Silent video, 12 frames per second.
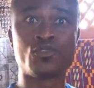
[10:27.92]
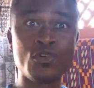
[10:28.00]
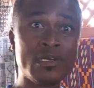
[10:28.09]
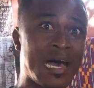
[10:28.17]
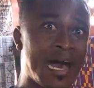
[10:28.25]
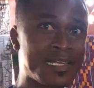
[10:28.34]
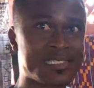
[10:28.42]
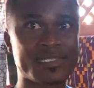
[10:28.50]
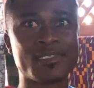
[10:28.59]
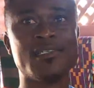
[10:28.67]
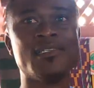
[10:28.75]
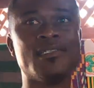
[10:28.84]
through that,
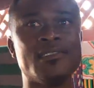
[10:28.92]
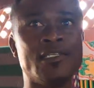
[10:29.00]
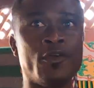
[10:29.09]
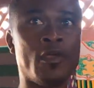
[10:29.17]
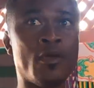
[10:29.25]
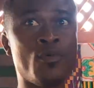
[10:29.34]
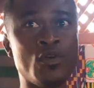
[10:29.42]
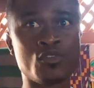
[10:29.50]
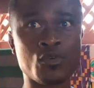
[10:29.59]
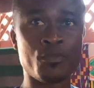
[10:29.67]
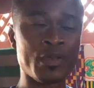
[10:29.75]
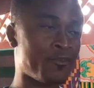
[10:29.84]
they were able
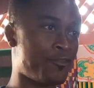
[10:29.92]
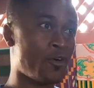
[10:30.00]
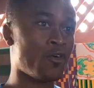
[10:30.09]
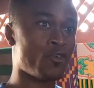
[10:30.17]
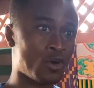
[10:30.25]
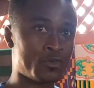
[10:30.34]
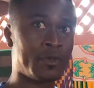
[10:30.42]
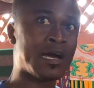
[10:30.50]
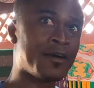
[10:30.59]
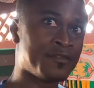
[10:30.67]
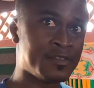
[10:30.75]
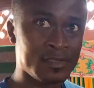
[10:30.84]
to bring forth what we
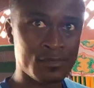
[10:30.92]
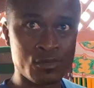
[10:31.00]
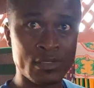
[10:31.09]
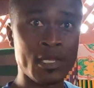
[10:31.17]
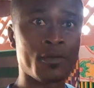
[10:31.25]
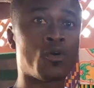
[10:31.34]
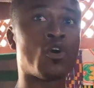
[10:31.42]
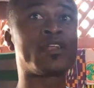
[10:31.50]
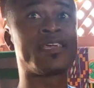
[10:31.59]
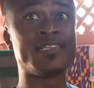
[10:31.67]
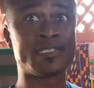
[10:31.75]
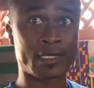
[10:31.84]
have today
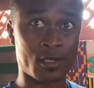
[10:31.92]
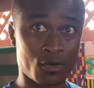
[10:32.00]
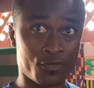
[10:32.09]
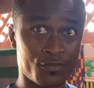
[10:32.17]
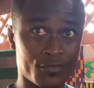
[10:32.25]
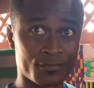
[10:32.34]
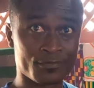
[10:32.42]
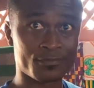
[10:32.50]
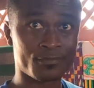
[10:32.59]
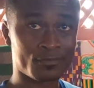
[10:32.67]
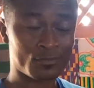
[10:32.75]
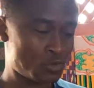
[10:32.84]
called kente cloth.
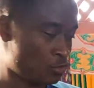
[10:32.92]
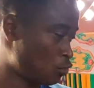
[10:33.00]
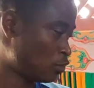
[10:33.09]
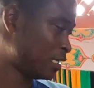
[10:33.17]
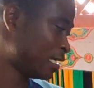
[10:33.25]
So